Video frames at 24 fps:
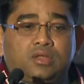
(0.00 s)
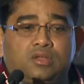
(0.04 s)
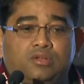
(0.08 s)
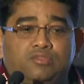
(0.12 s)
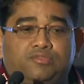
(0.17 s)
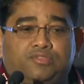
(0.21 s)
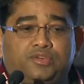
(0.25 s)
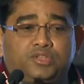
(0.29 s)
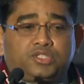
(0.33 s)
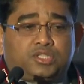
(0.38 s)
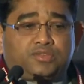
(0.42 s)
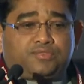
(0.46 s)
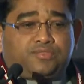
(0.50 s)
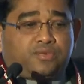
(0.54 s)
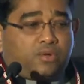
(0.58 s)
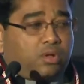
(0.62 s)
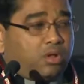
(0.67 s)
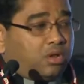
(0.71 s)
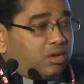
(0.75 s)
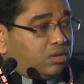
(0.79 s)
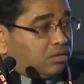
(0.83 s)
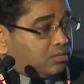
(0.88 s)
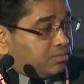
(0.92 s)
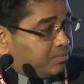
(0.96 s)
First of
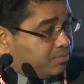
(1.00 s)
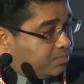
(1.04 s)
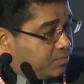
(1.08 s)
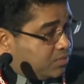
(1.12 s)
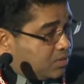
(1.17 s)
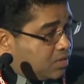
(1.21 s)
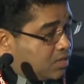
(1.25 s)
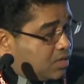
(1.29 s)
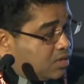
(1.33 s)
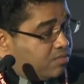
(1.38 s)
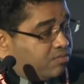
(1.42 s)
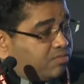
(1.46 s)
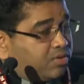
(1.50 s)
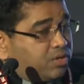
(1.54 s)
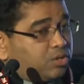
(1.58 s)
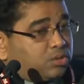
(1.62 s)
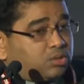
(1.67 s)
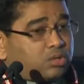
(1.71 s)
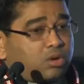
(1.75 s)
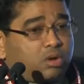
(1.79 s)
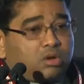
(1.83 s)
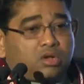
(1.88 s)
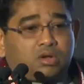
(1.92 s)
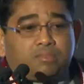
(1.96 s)
all, when you
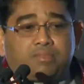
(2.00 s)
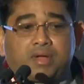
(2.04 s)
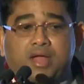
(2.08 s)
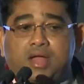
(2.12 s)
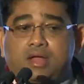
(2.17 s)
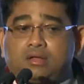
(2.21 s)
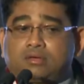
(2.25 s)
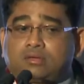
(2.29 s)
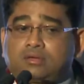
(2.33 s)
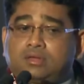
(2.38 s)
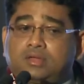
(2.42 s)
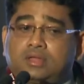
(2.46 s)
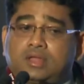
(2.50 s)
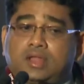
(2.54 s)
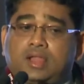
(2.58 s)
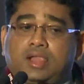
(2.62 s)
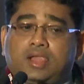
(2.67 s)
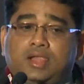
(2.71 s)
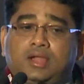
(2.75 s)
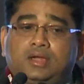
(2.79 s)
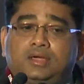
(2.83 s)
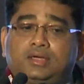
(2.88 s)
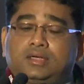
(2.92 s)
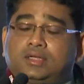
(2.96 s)
talk about
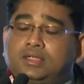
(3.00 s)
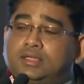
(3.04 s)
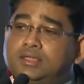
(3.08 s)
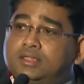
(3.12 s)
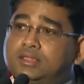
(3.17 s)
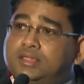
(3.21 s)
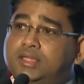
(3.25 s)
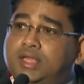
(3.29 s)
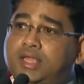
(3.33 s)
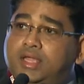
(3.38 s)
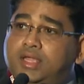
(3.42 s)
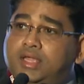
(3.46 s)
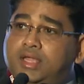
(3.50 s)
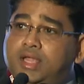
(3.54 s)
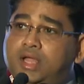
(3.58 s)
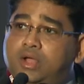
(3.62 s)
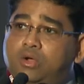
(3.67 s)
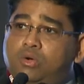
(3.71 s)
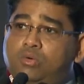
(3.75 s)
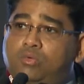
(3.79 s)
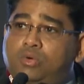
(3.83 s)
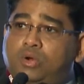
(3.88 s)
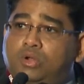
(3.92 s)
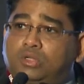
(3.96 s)
the
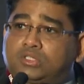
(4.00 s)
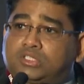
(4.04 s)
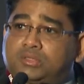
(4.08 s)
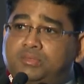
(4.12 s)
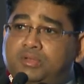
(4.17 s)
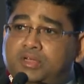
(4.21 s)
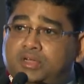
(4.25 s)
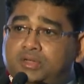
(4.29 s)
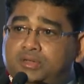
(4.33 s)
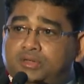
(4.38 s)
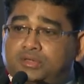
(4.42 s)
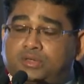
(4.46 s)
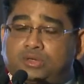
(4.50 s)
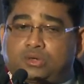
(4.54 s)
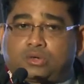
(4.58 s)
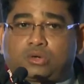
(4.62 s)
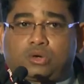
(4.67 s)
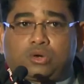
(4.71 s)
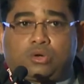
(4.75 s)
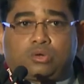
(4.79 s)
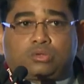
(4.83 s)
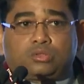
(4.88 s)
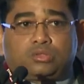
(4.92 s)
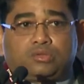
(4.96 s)
overall semiconductor
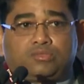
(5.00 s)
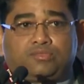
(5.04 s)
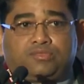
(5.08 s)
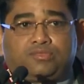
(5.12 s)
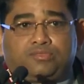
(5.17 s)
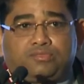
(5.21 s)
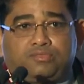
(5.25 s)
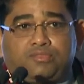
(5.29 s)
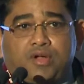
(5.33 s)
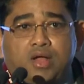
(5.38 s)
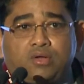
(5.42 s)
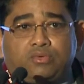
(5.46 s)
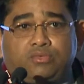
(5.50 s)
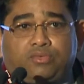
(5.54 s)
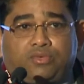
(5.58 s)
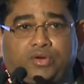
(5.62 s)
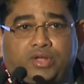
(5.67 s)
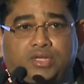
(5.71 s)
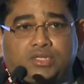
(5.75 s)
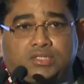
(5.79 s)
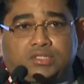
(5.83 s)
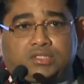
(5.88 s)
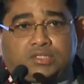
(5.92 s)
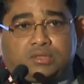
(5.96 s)
growth,
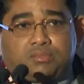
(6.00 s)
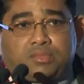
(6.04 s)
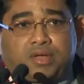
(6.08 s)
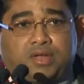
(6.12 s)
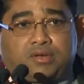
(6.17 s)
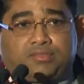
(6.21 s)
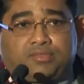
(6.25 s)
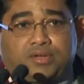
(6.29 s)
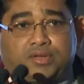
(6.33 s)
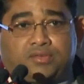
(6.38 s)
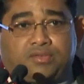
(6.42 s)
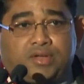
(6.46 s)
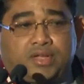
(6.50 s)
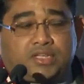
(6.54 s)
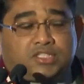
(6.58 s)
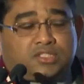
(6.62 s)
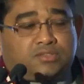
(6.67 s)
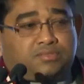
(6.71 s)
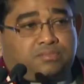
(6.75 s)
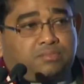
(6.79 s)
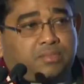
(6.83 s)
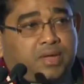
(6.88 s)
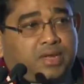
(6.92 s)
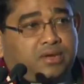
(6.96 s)
foundries, the
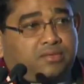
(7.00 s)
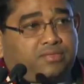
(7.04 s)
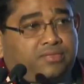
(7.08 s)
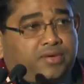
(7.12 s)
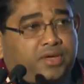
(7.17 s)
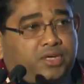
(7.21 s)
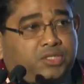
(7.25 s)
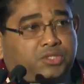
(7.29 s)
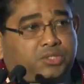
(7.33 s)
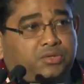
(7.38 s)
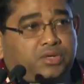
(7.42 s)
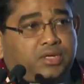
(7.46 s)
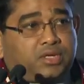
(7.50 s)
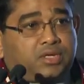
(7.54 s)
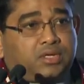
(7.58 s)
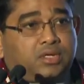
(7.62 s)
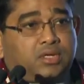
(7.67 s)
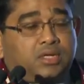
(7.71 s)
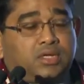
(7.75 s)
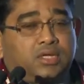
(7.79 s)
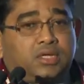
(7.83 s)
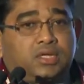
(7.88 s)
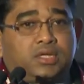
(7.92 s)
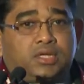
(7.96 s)
advanced
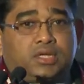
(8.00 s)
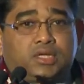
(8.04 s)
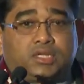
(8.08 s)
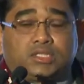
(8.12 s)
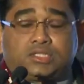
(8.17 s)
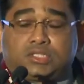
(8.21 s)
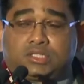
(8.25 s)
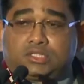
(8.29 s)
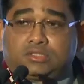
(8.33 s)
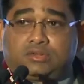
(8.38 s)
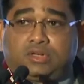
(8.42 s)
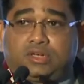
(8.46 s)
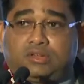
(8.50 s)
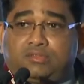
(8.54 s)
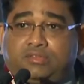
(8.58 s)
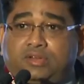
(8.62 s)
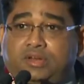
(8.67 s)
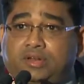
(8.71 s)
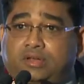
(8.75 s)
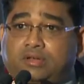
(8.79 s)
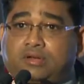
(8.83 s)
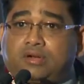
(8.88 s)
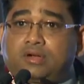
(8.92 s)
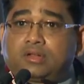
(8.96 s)
manufacturing, is really
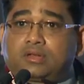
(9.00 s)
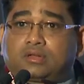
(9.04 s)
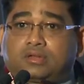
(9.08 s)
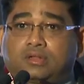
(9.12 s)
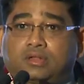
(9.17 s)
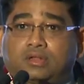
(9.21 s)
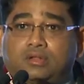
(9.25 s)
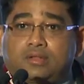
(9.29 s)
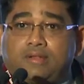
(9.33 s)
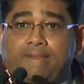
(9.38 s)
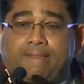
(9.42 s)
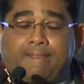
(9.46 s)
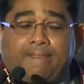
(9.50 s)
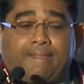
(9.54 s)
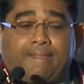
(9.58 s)
very critical.